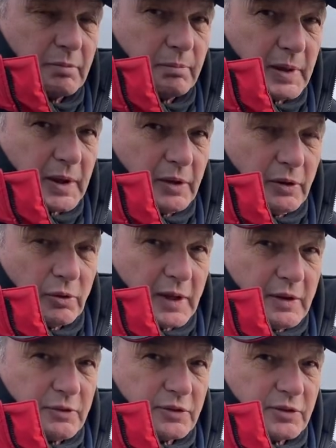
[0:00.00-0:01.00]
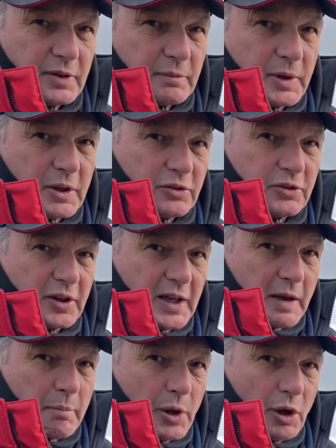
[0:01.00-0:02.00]
bigger hook lengths, because you
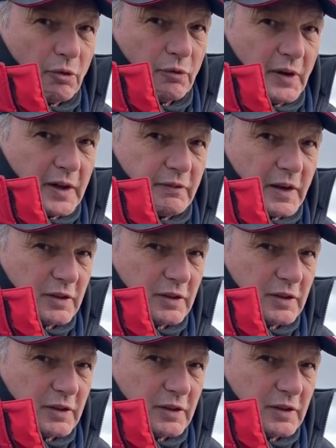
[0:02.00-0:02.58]
get broke very, very